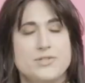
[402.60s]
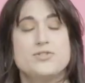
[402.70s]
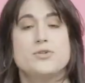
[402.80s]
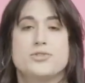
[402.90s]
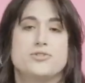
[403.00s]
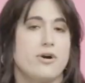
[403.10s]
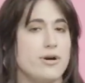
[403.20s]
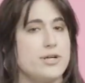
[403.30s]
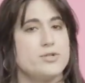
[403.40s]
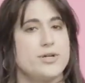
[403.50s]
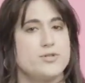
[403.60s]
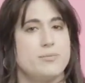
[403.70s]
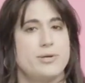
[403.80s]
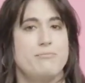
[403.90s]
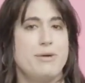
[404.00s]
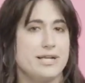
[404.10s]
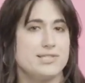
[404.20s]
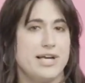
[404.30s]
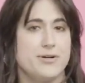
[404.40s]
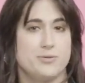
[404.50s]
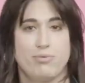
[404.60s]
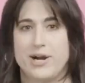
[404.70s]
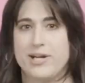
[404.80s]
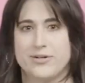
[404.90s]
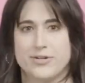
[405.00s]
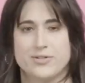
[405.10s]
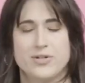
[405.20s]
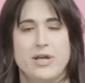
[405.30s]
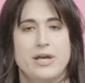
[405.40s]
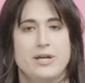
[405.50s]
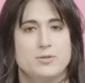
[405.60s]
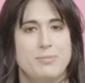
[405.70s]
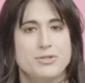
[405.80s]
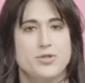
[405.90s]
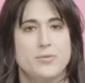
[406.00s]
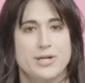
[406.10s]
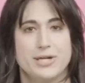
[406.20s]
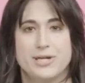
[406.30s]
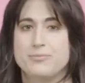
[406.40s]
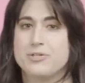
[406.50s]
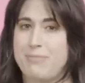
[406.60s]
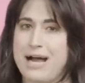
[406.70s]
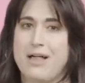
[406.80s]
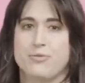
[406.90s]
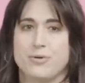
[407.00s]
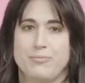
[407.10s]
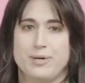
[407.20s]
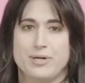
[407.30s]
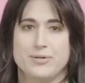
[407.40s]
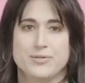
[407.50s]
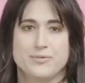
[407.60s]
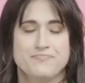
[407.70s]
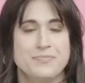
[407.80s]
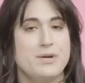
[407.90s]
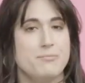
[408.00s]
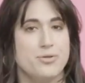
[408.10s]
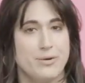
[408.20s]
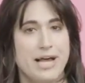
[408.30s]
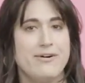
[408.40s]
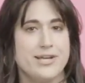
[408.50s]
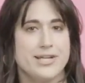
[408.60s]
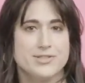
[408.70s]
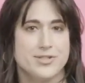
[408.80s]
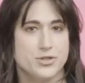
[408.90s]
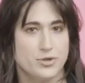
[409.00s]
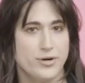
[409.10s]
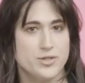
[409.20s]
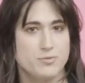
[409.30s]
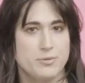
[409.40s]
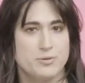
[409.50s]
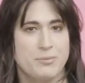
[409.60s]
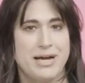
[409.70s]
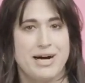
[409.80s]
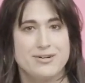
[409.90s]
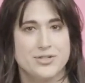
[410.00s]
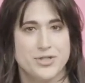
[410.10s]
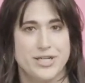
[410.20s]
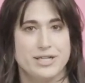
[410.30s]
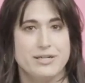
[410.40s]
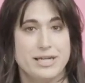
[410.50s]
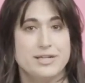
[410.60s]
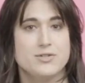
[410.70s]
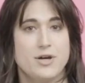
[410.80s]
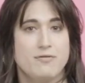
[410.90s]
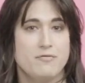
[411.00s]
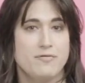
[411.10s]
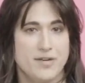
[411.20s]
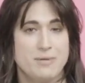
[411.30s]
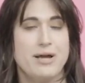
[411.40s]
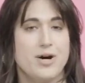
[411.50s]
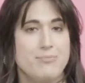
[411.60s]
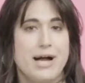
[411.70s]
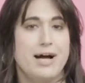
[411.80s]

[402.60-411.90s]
This is used to target trans women and make us out as predators, especially when it comes to bathroom bills. But the reality is that a trans woman's biology is a female